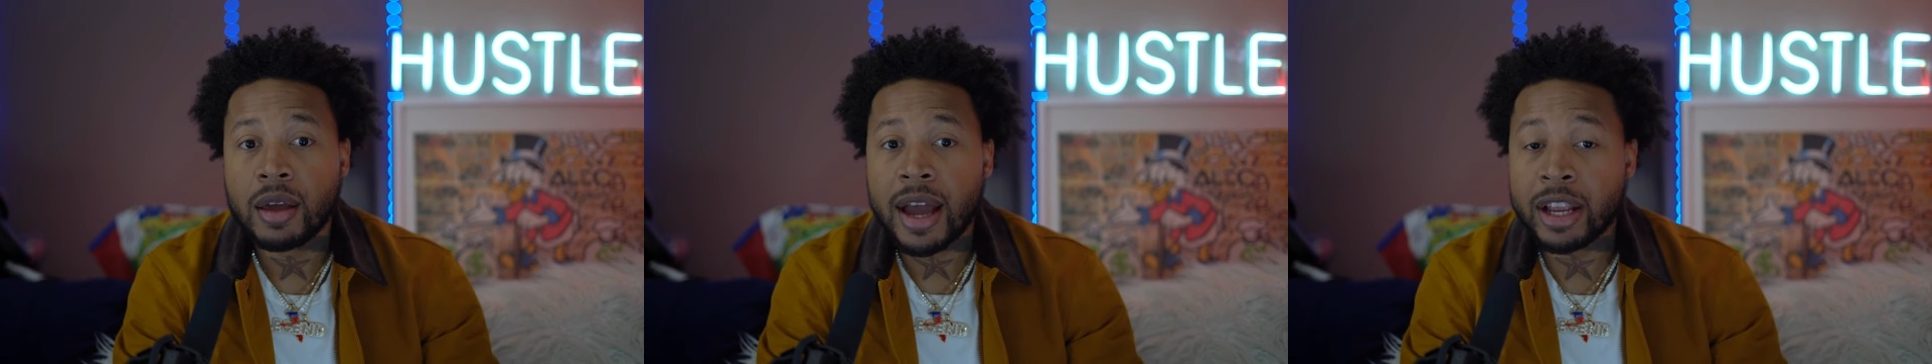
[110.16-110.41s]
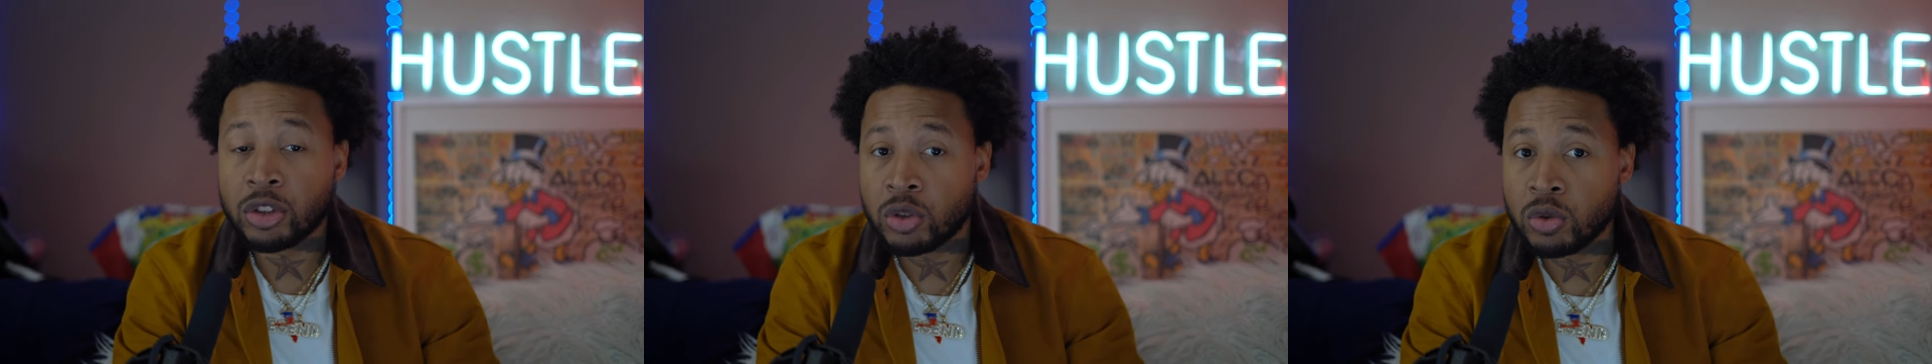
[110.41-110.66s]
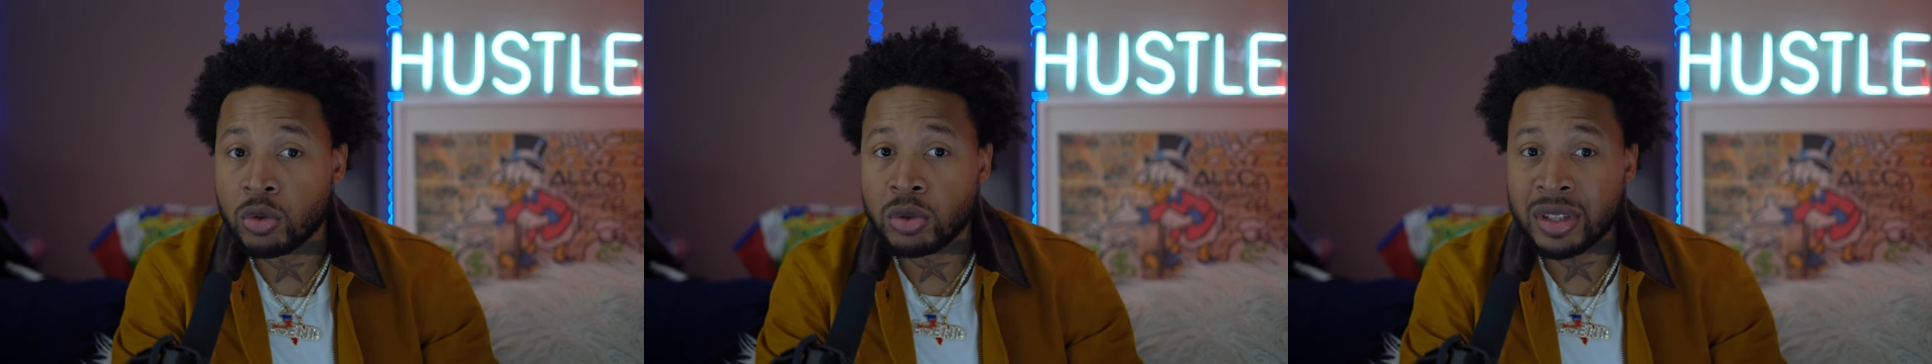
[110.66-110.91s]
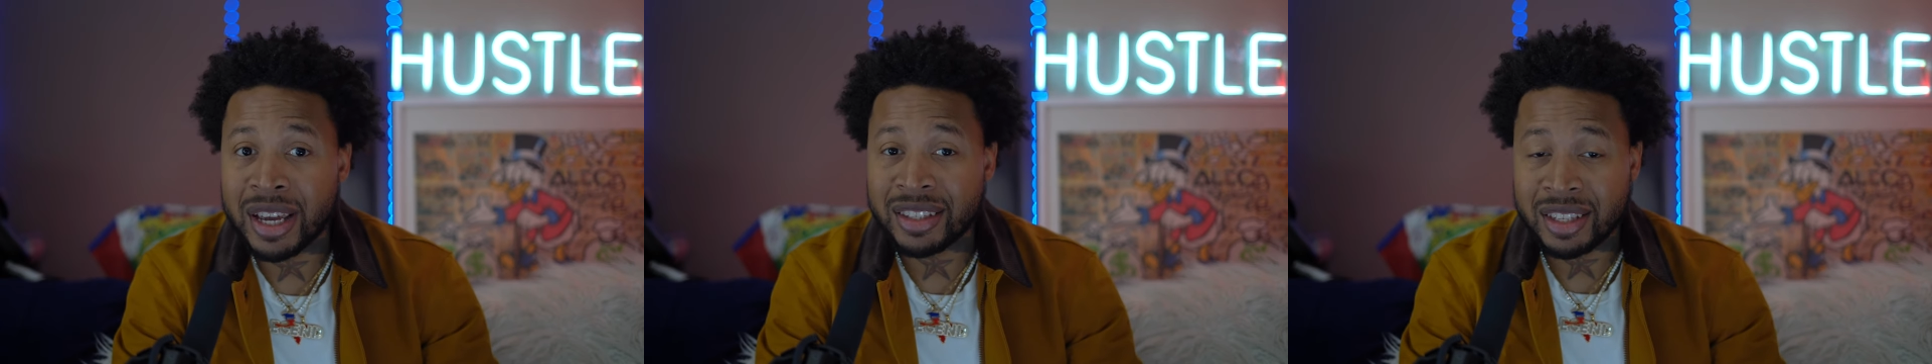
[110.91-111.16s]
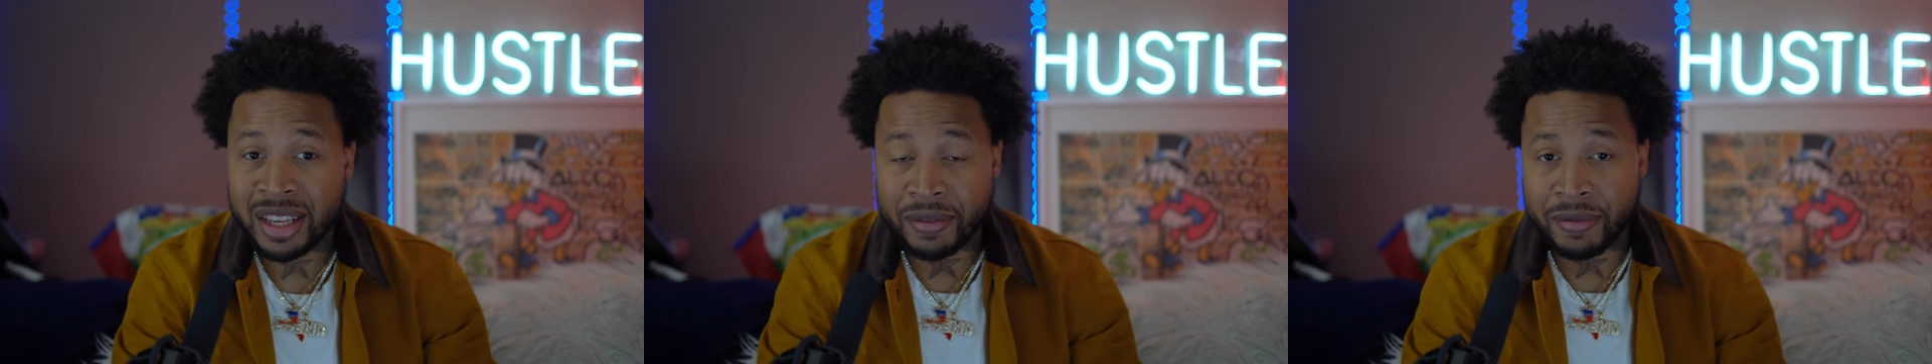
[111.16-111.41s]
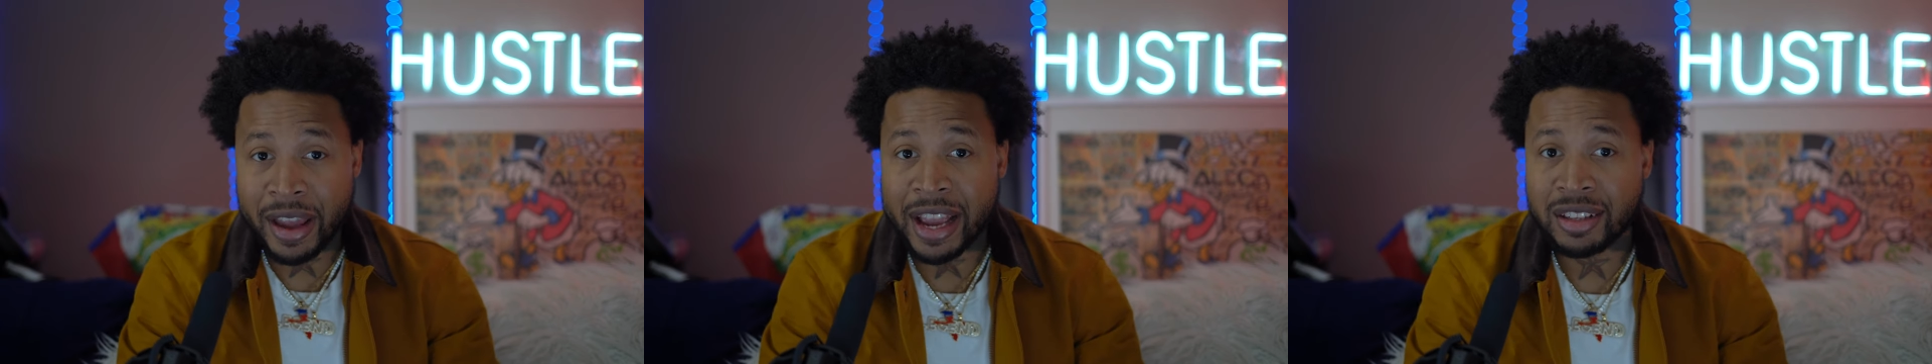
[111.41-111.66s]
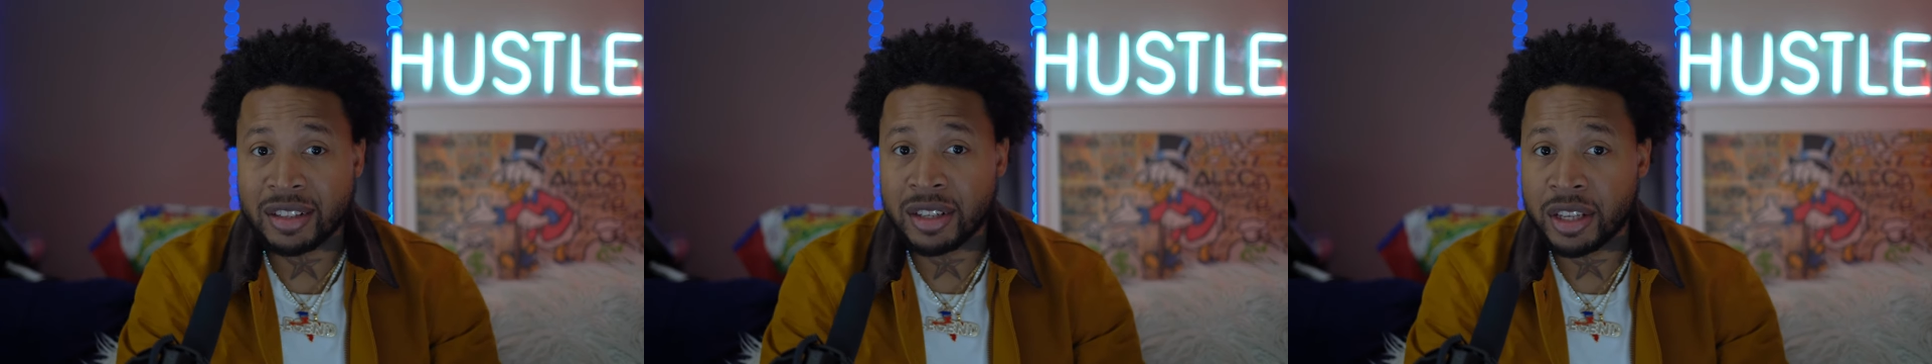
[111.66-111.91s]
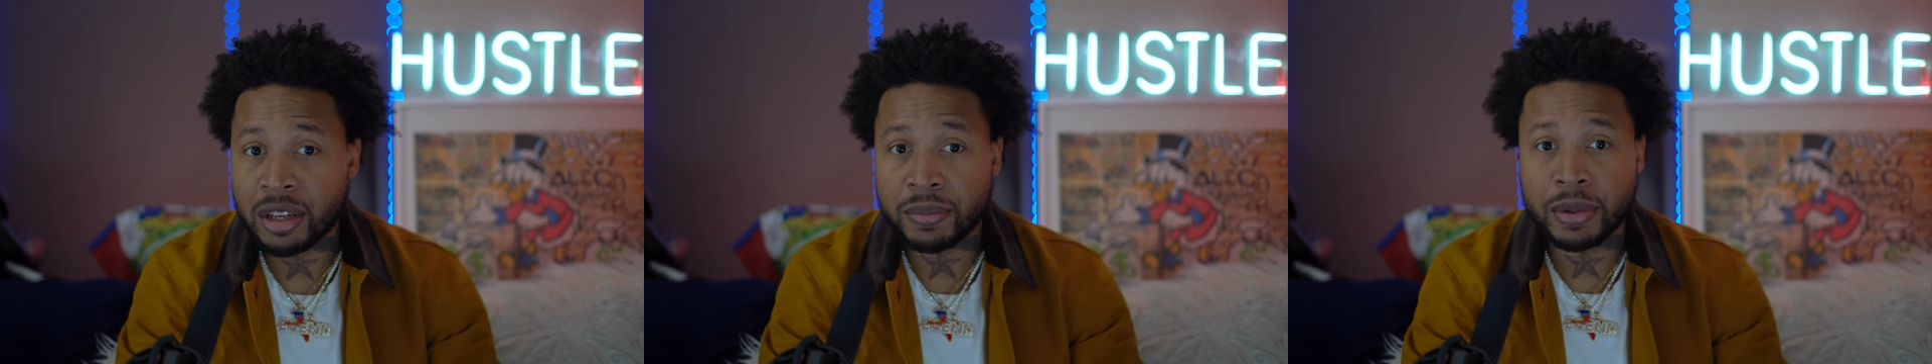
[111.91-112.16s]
I choose not to get vaccinated